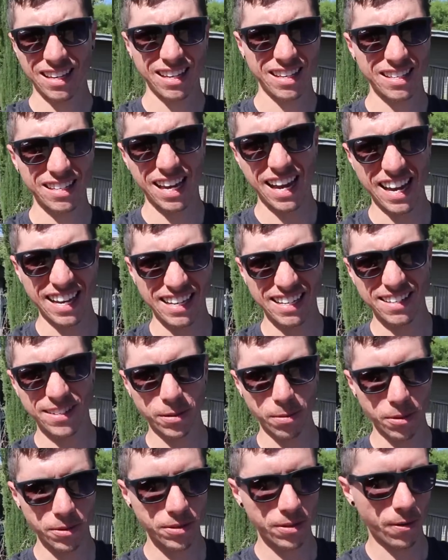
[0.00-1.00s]
Cause yeah, it is
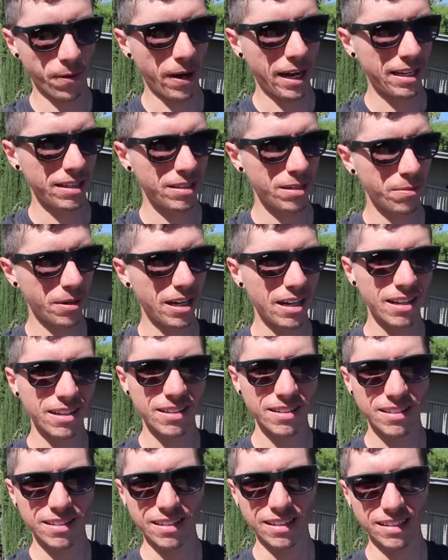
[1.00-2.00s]
supposed to rain
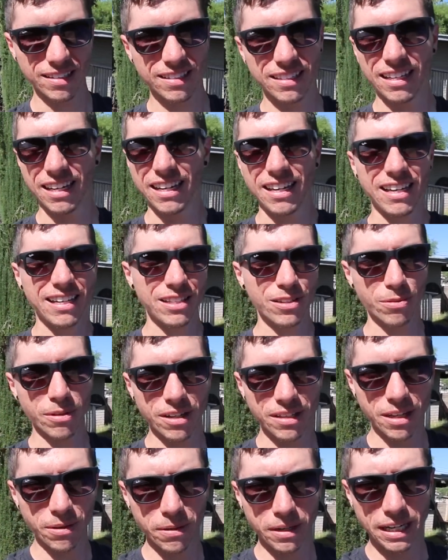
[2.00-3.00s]
tomorrow, so it's
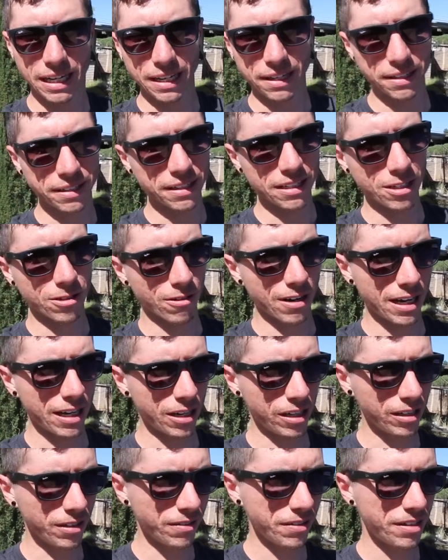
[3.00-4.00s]
weird that we're getting all this rain
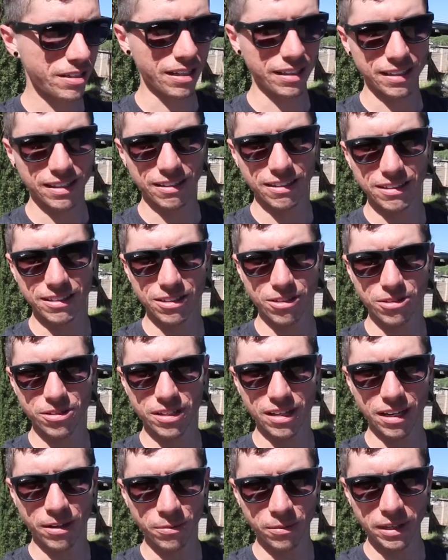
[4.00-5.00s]
all of a sudden here in
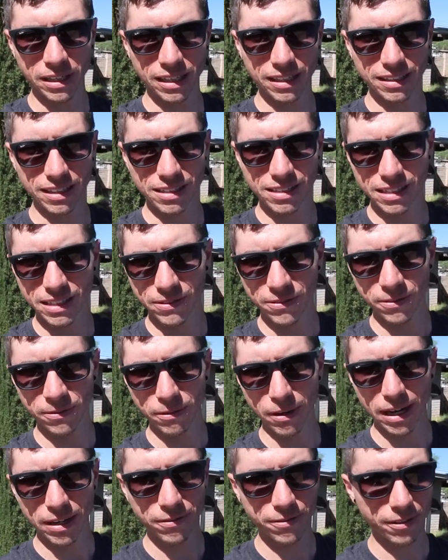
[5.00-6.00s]
Tucson when it doesn't even
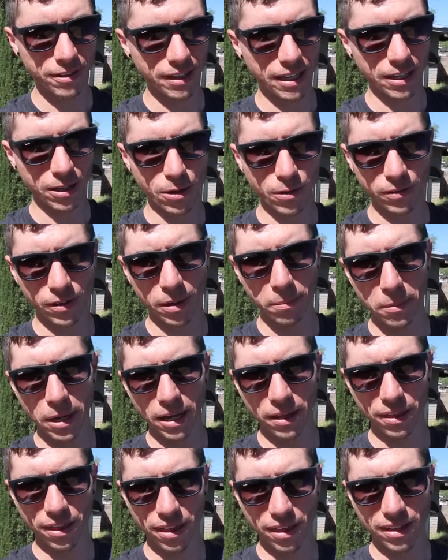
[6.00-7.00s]
rain for like over a
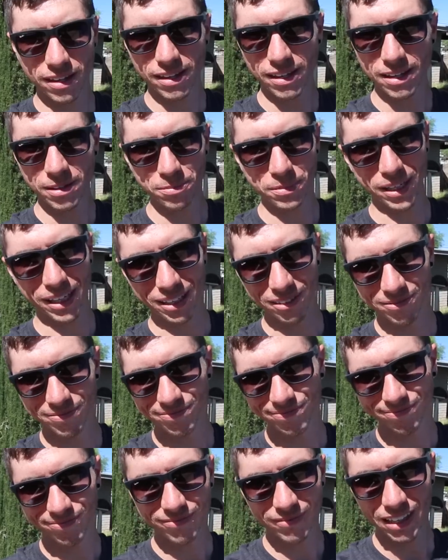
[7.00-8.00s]
month. But
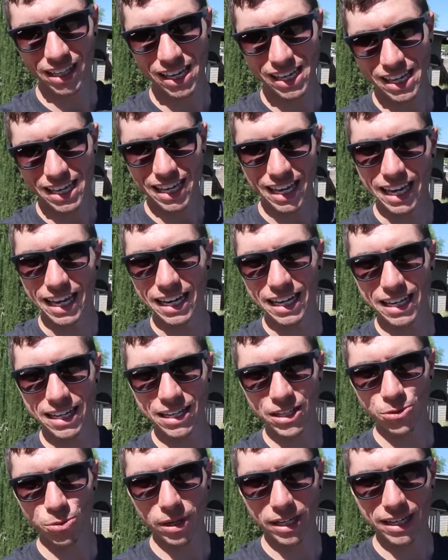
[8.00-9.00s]
it
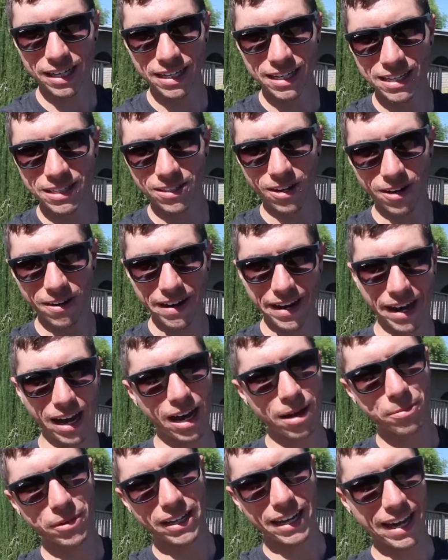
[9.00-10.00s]
is what it is. All right,
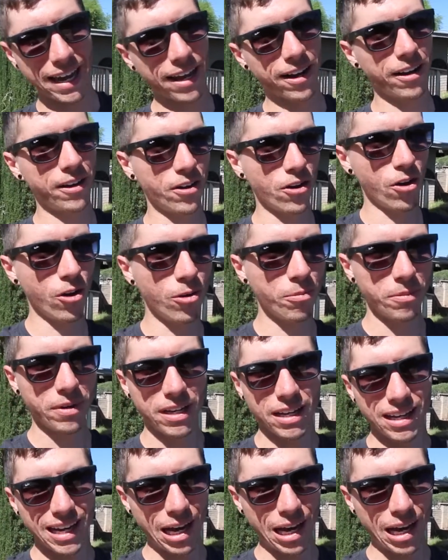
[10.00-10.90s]
I'm gonna head on home.